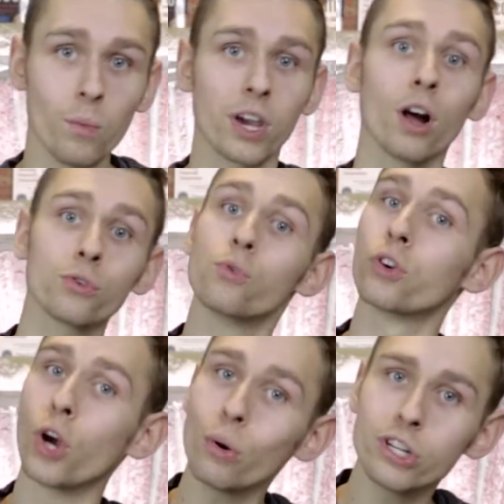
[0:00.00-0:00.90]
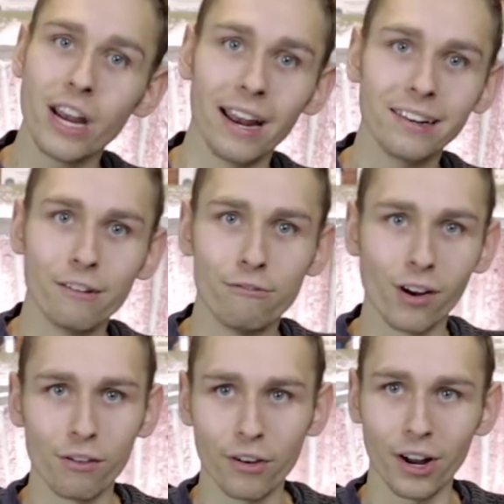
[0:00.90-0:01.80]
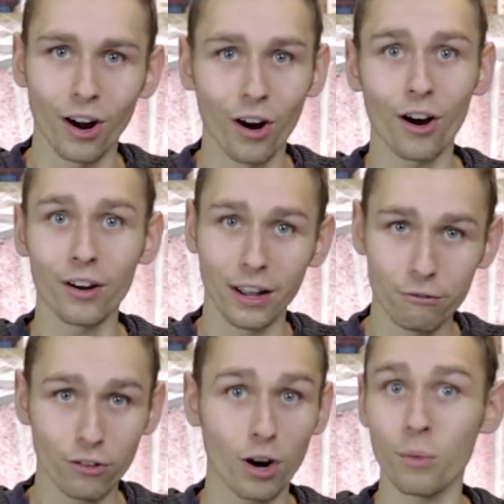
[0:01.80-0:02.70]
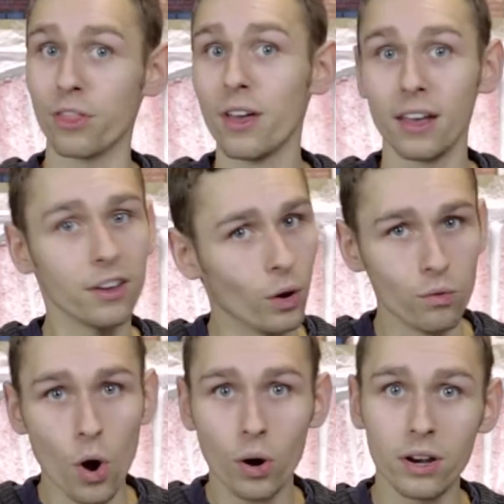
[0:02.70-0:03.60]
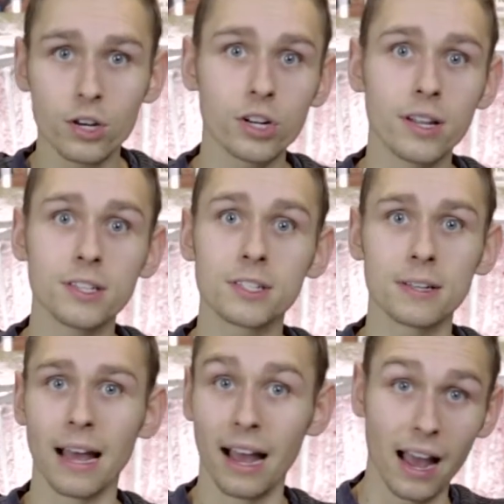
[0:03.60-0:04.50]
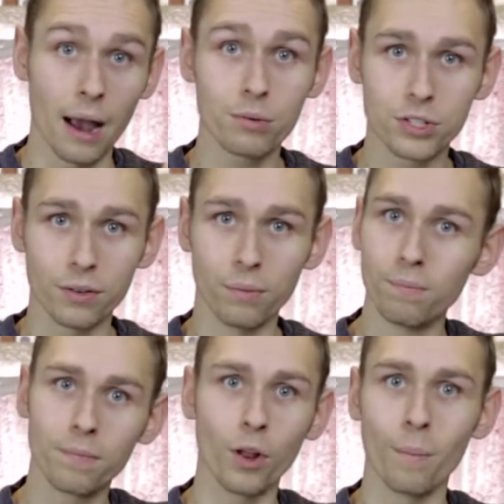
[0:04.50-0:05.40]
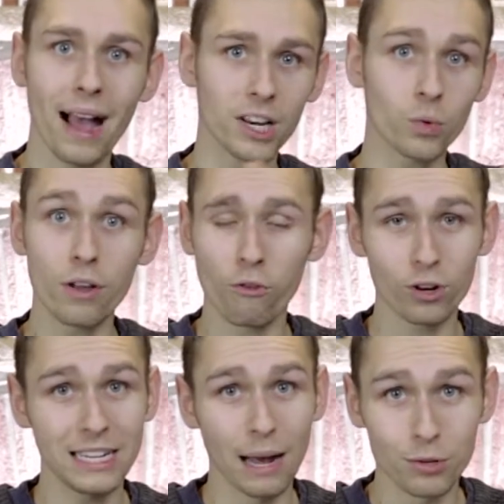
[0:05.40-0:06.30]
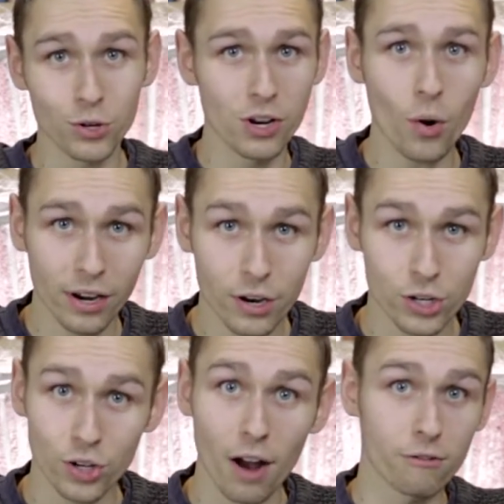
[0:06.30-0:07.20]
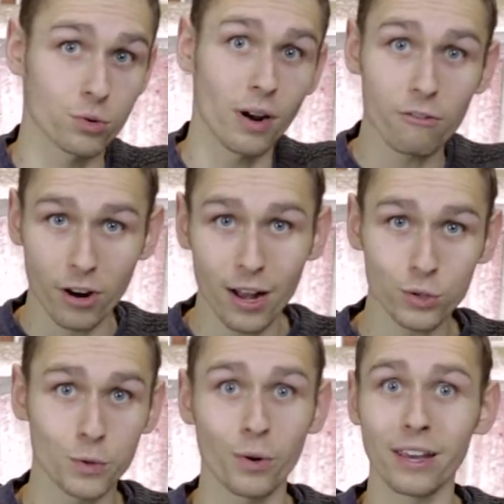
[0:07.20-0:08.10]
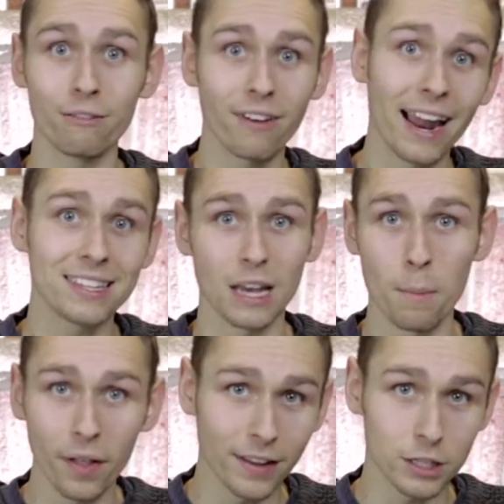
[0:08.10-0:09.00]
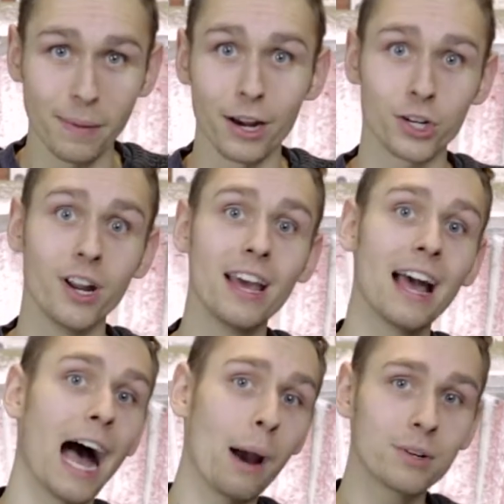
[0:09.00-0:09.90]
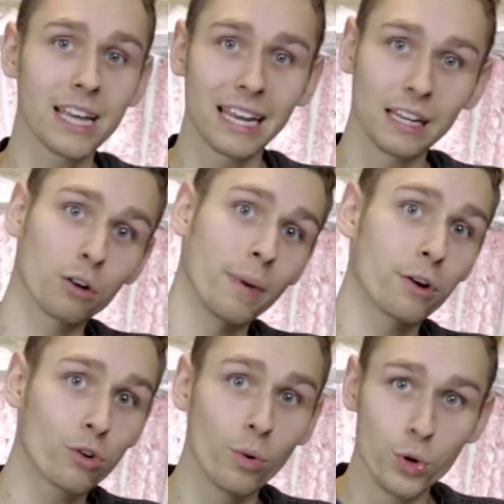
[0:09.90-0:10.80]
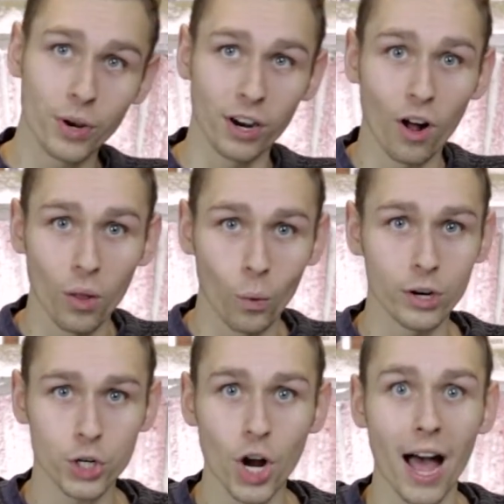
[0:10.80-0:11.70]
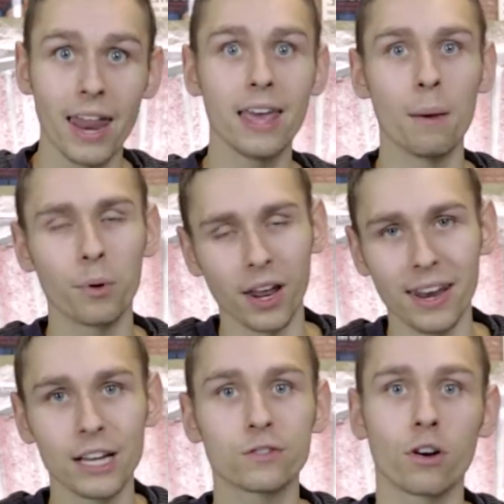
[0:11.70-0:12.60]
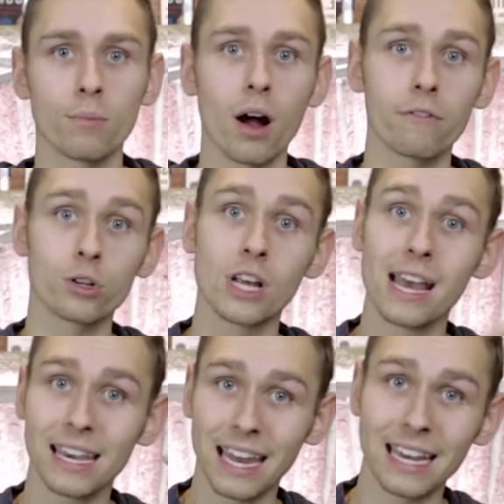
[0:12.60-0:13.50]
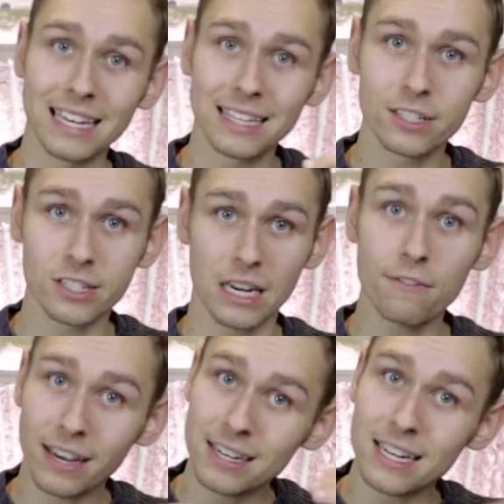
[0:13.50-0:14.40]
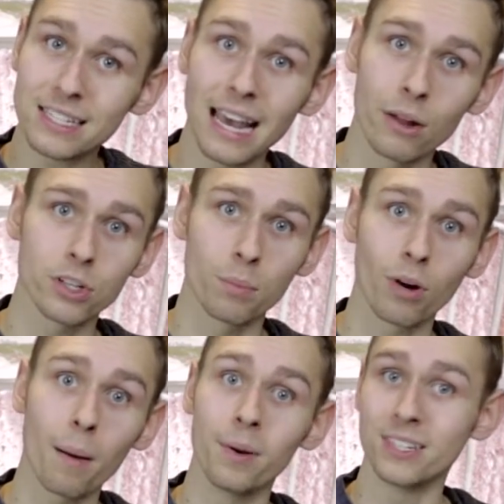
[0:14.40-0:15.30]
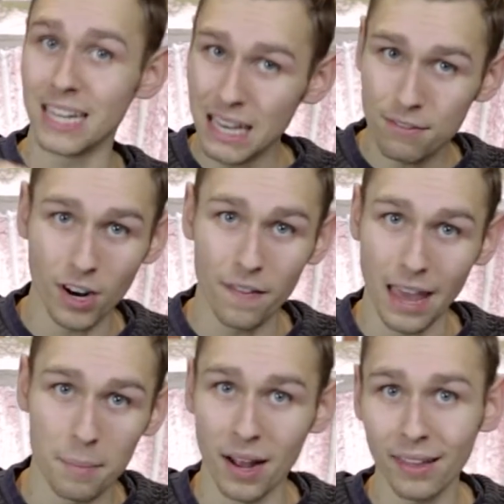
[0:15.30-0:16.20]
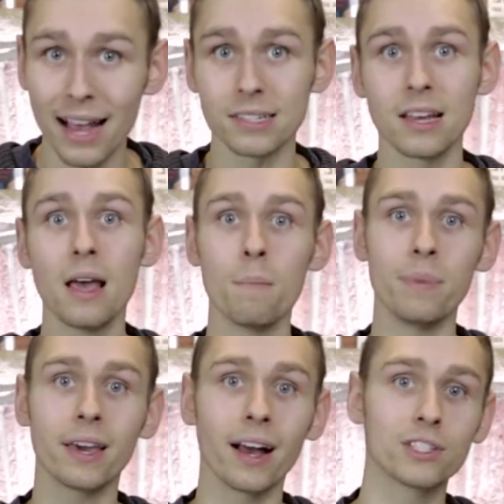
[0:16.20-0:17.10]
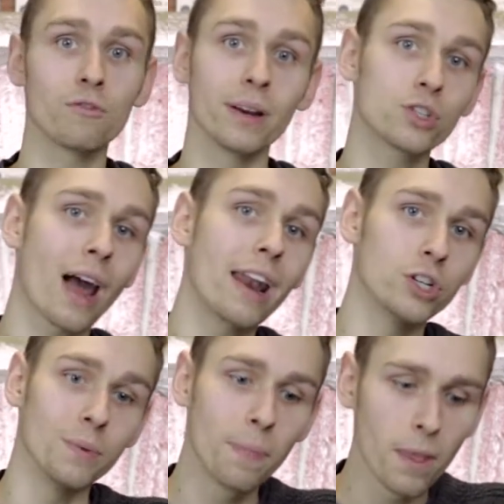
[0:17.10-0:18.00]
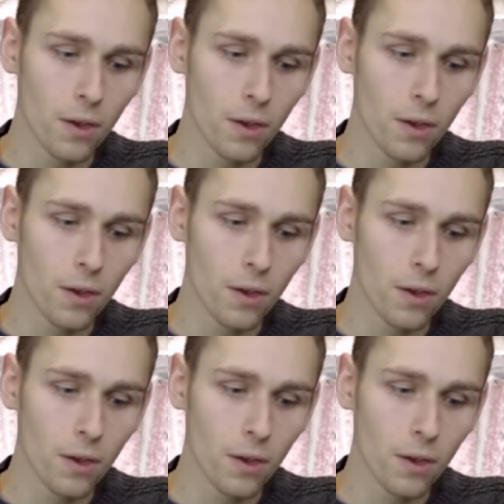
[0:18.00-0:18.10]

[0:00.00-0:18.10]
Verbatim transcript: We can also negotiate very very hard and firm with you know no conditions. I, I was the you know back in 2014 I was doing no conditions offers when everyone else was putting in financing and building inspection. I was getting in there with my crew and doing it all in one shot, putting in nice firm offers, getting significant discounts on properties even on the MLS because of my strategy.